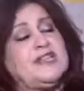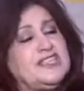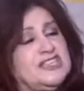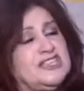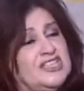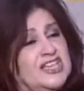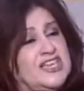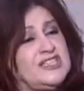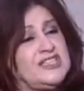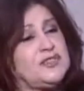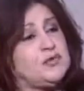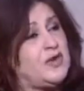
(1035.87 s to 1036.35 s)

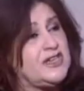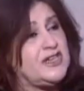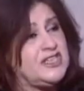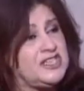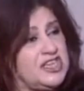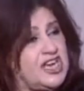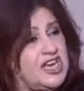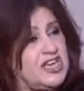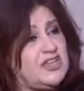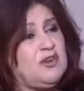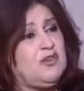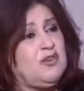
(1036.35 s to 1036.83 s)
just one
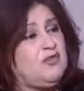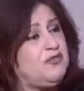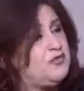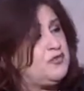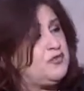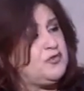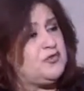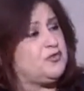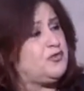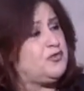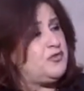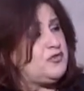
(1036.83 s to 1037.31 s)
channel
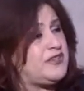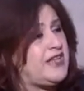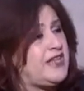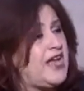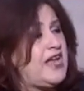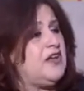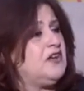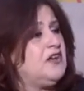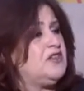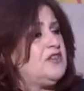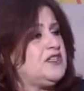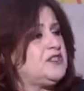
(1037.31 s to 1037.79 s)
to
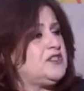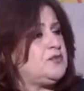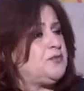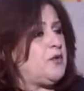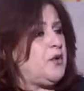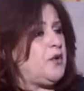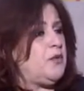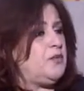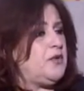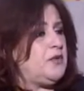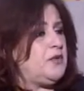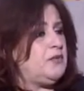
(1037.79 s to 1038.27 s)
tackle this
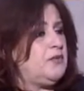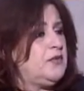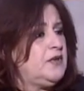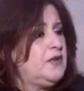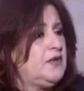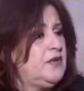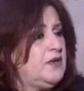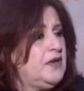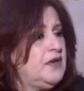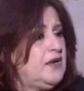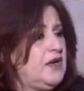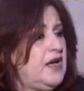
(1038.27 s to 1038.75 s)
problem,
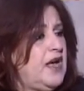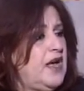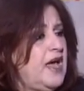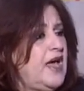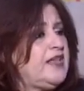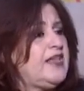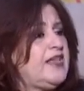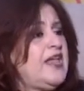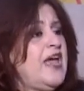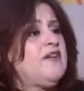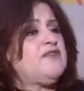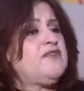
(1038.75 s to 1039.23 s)

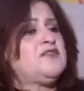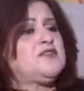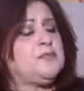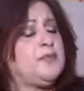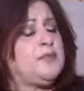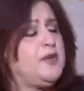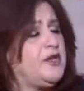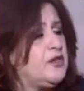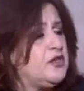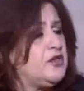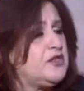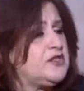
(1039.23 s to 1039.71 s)
and have
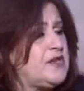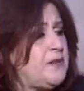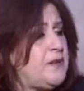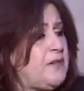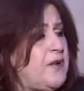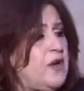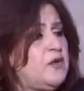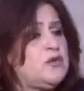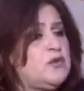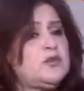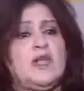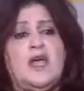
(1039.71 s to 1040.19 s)
speakers
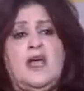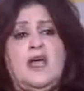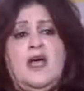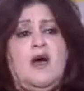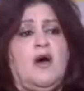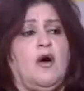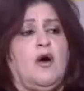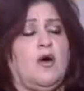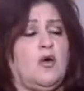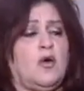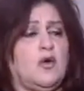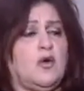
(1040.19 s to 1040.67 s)
about
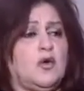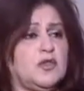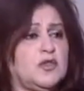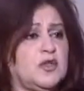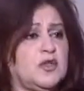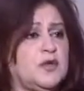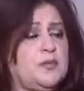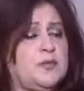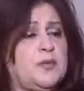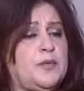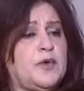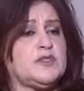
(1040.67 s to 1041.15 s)
all
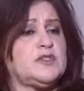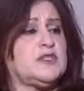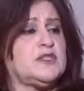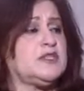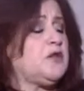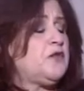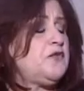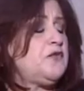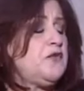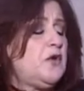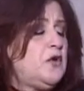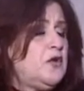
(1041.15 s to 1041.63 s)
the
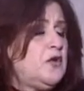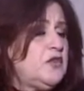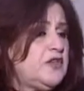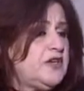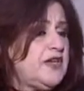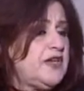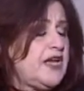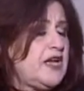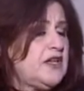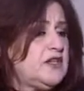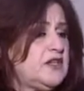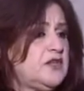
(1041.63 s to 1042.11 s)
positive, all
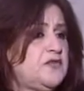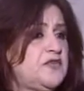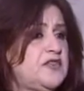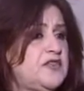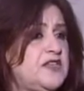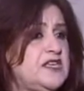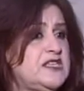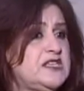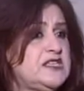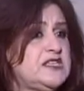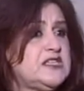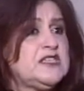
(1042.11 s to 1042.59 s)
the negative
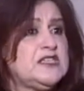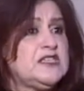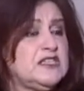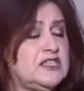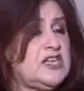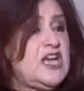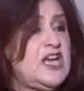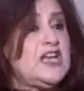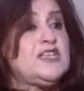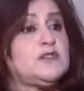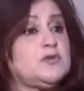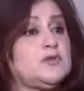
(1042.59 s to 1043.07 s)
things,
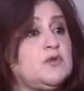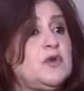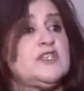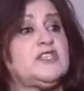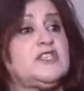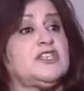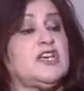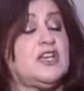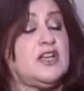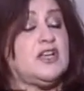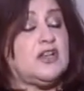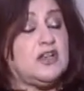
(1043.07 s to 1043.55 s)
just
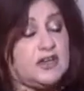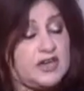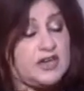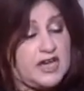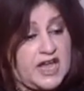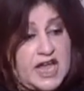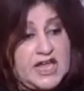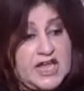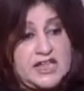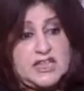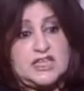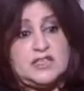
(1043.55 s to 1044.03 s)
one channel.
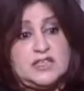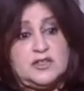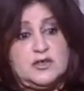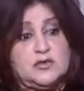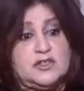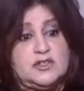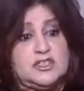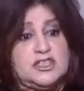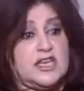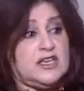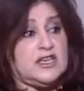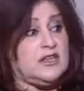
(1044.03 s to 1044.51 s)
Create a
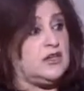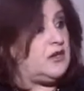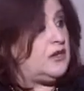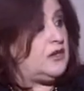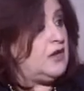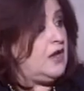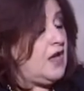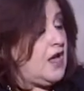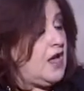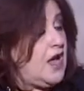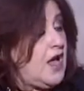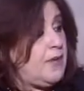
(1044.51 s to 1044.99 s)
new channel
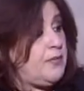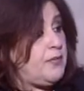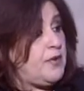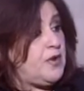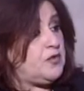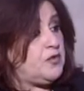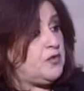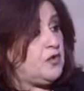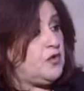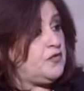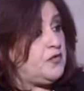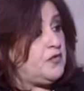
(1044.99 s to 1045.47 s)

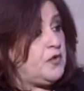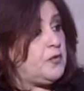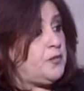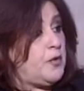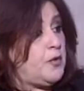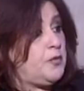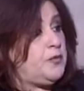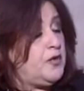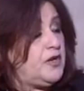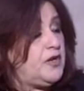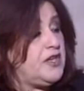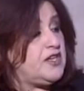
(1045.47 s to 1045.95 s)
about
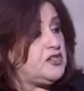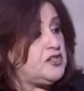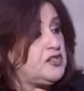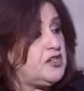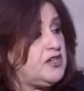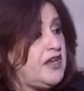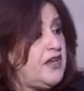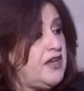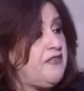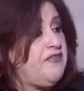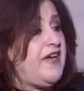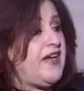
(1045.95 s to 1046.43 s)

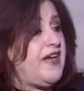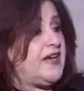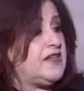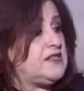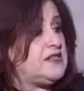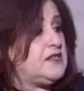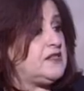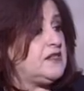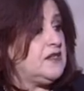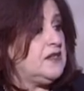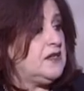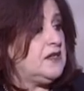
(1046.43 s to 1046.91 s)
overpopulation
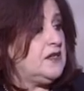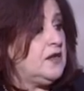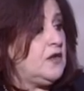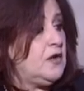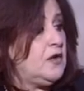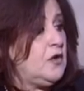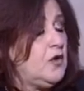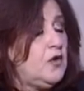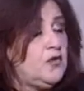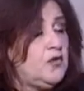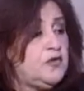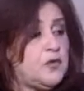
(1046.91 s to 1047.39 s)
effects,
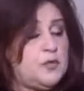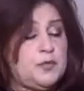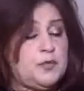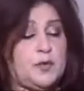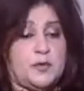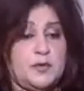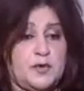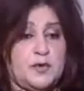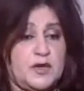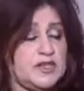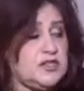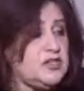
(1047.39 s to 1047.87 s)

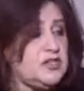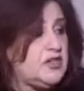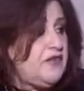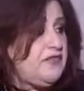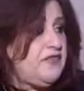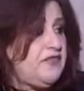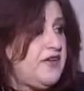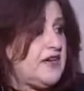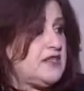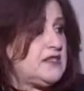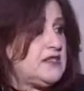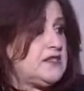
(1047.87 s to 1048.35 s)
overpopulation
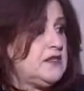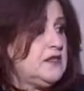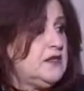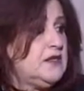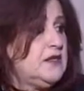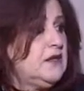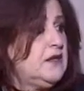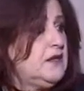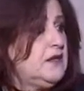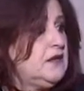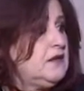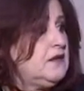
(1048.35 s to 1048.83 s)
effects.
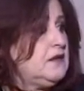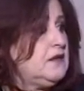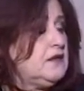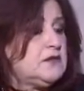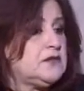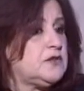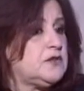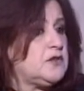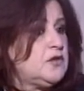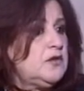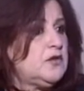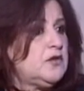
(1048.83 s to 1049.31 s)

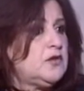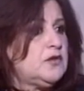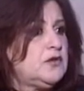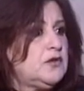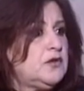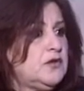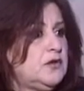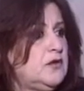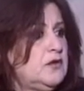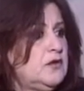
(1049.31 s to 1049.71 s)
So